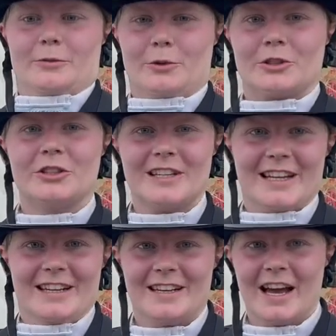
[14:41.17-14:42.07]
whooshed
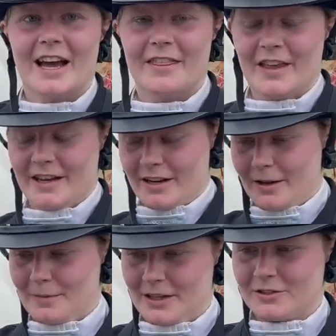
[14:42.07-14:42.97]
in, and then
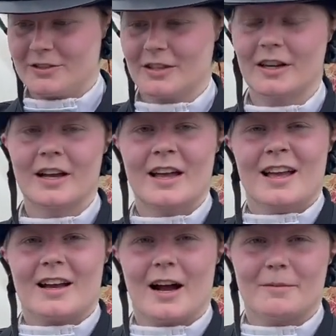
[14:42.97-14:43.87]
I managed to
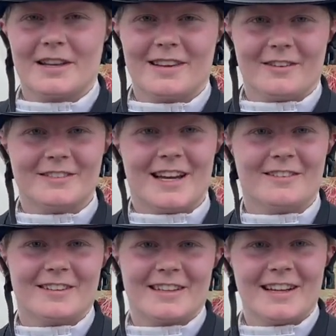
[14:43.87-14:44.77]
calm myself
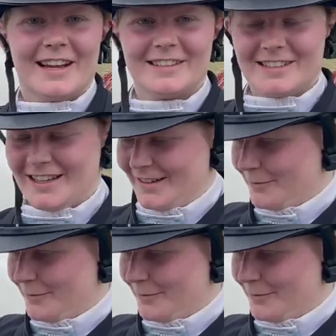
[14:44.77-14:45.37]
down and collect it in